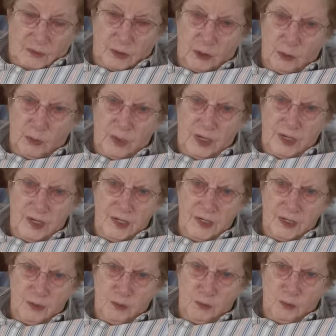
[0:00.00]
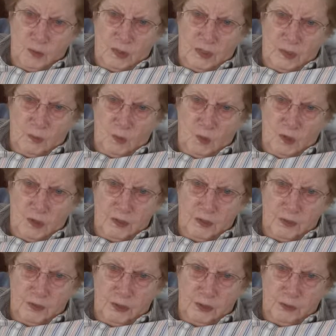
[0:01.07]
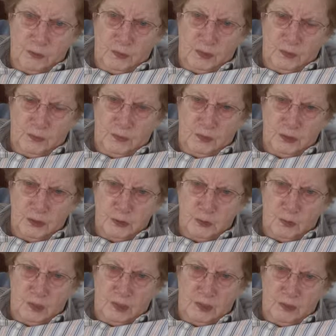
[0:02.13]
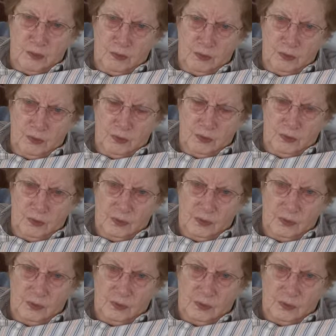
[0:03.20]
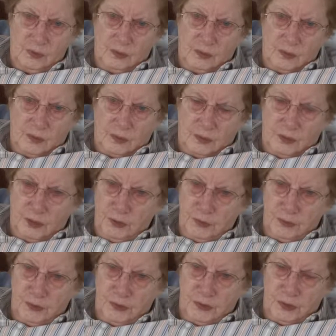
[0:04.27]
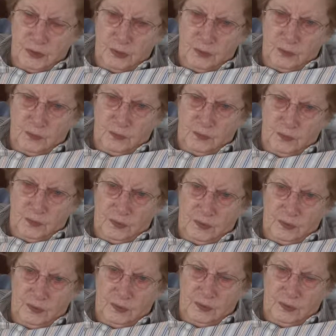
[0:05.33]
no heat, no running water, no refrigerator, no stove.